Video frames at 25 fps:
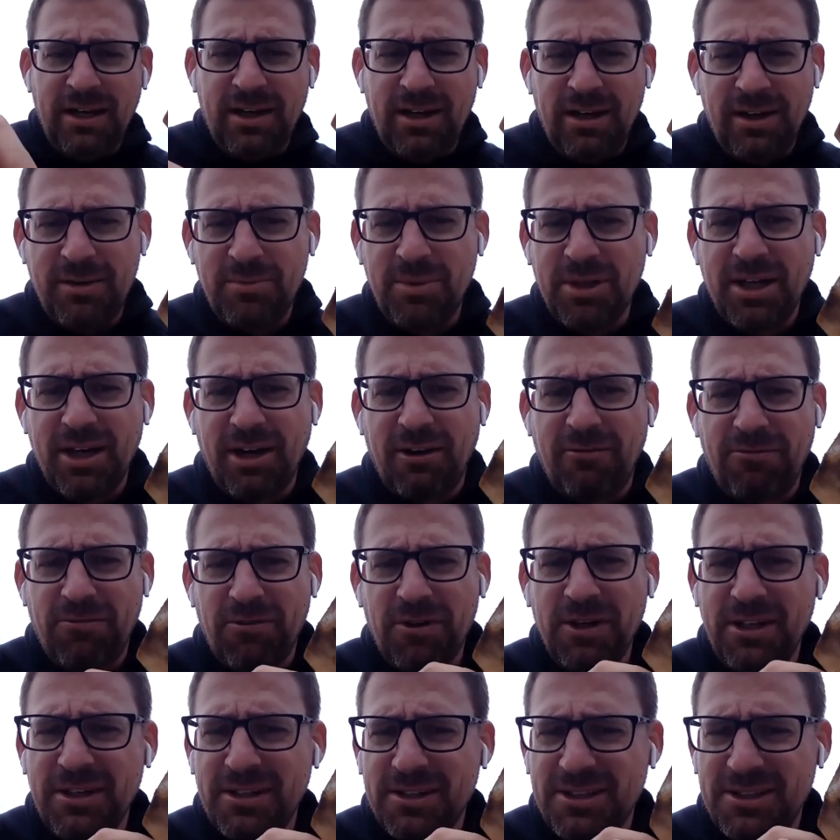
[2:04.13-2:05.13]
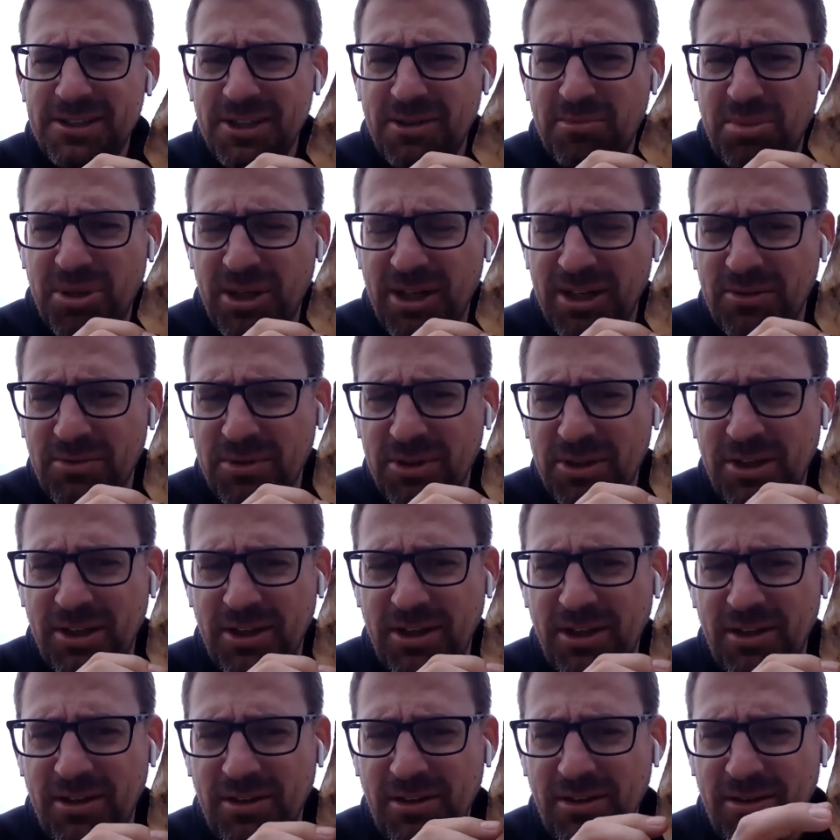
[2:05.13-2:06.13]
It'd be kind of freaky to see a pig
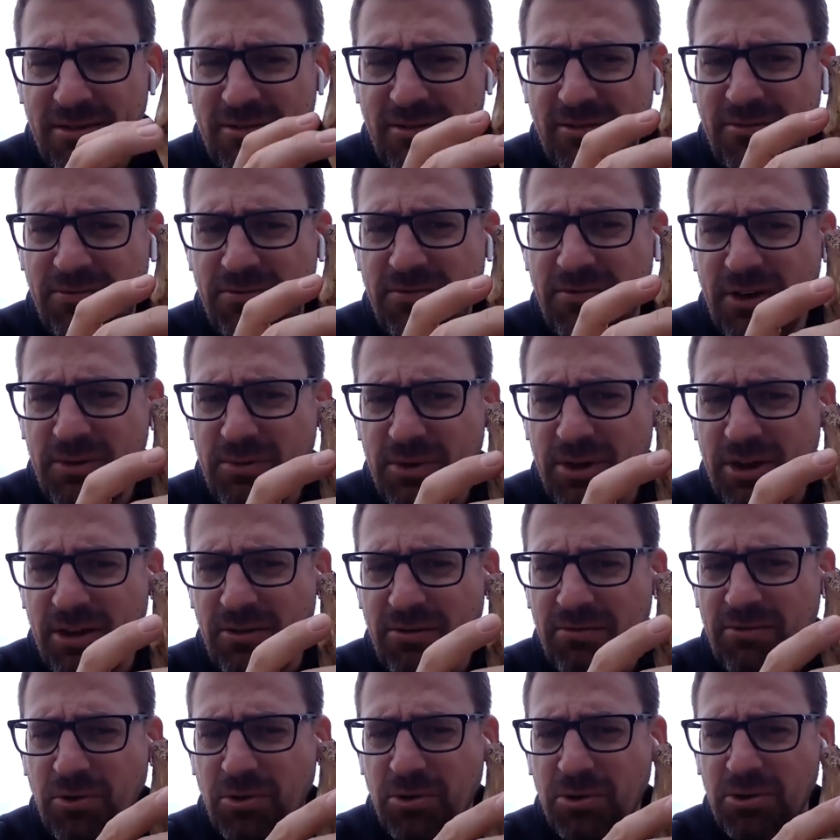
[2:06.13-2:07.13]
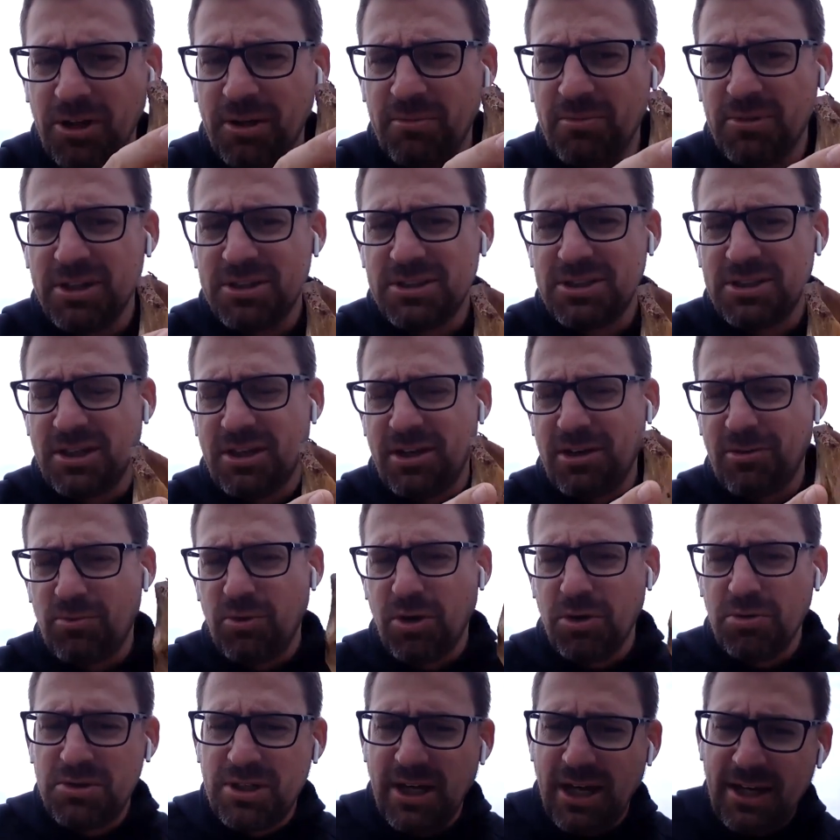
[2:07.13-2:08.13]
with a forelimb that's
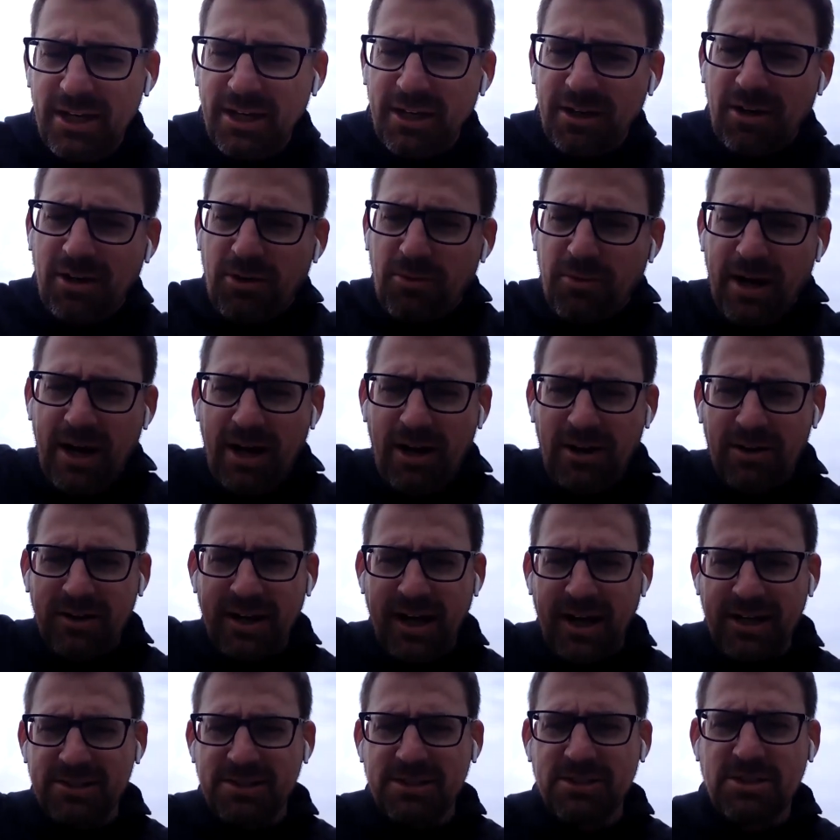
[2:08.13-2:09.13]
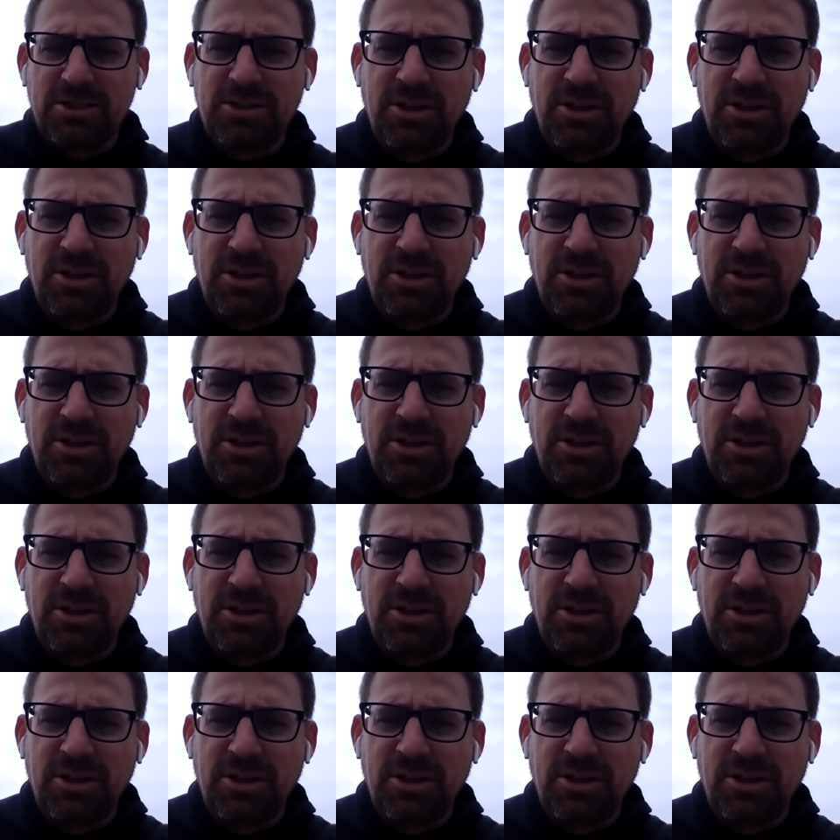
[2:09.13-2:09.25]
rotating around as